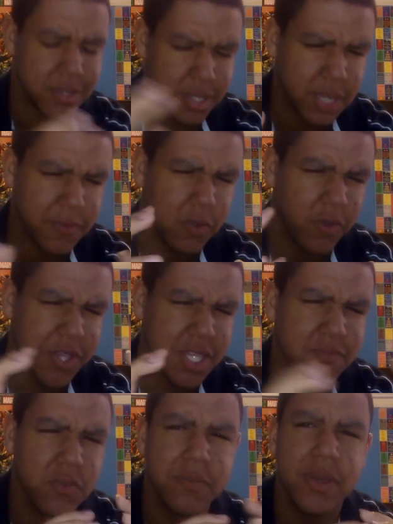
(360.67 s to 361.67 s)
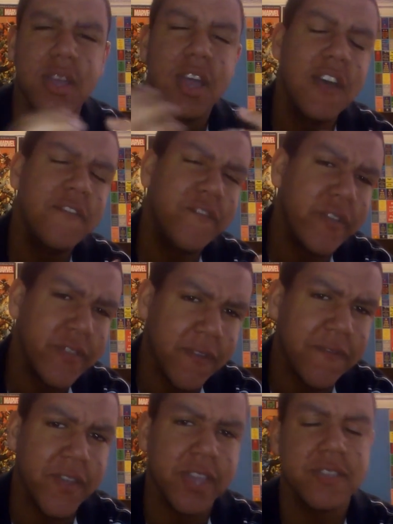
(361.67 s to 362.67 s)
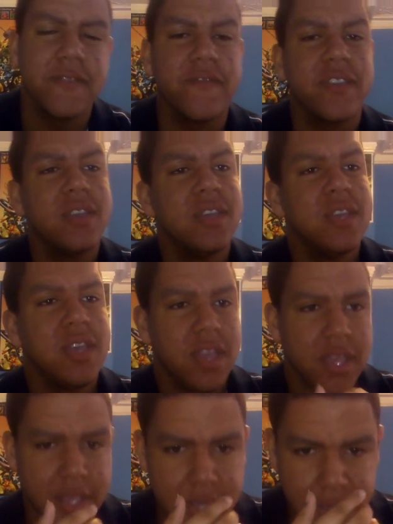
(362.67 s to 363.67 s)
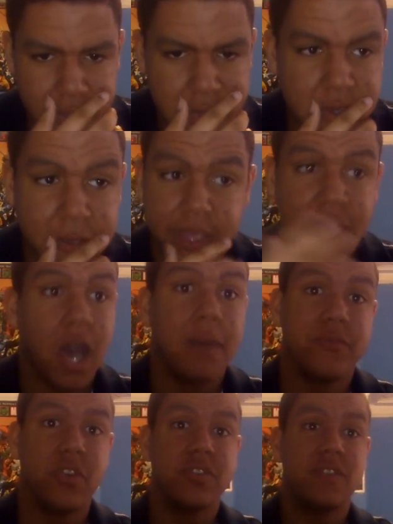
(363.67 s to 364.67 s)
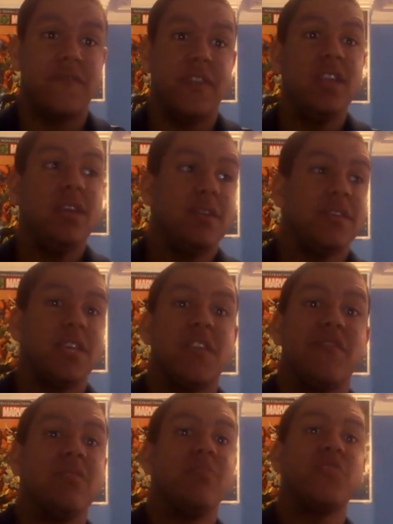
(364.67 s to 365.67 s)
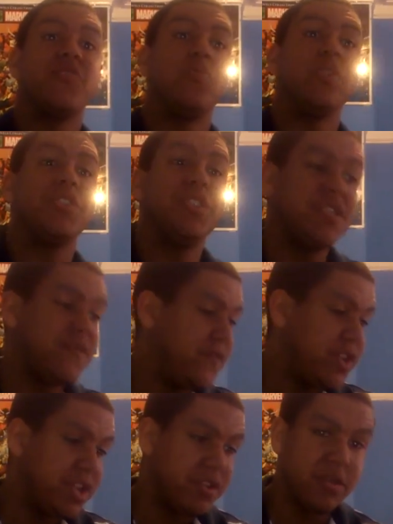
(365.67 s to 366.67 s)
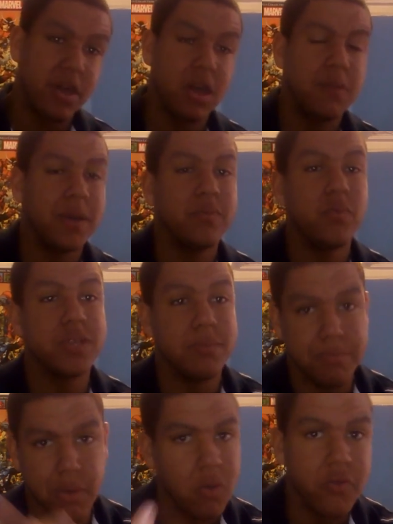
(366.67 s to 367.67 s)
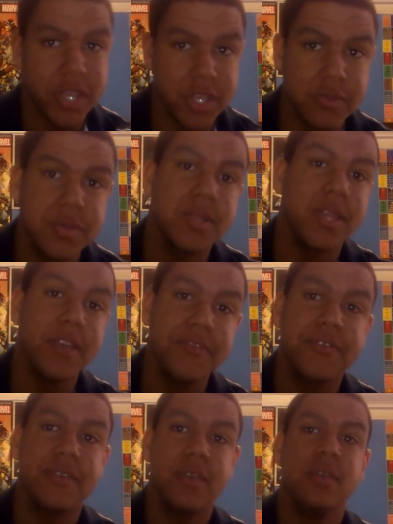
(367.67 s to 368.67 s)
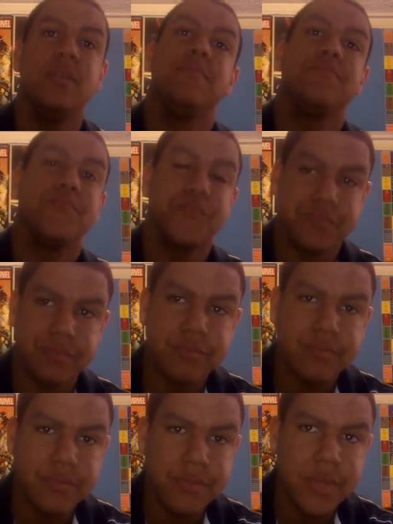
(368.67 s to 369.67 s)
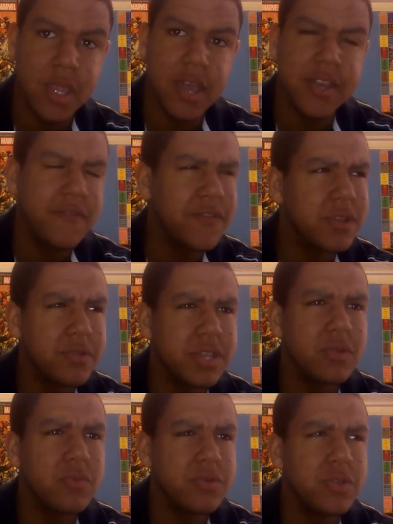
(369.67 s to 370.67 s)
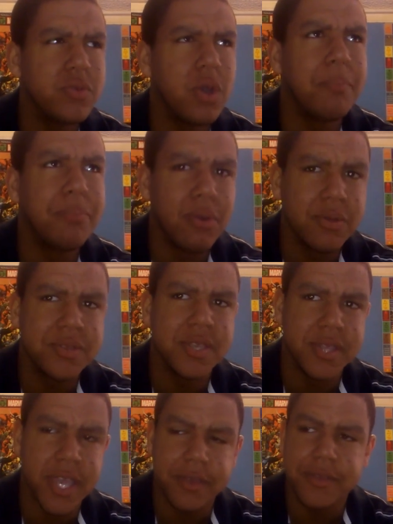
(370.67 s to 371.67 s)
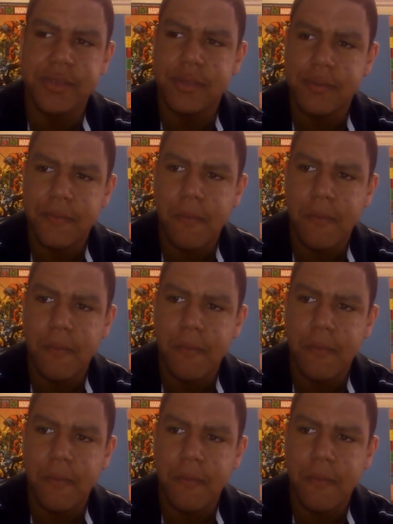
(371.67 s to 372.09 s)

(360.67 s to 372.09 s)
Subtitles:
It's going to be quite small, but very effective. So yeah, I'm Dr. V. Thank you very much for watching this video. I hope I wasn't boring you to death. I've never known anyone who got bored to death.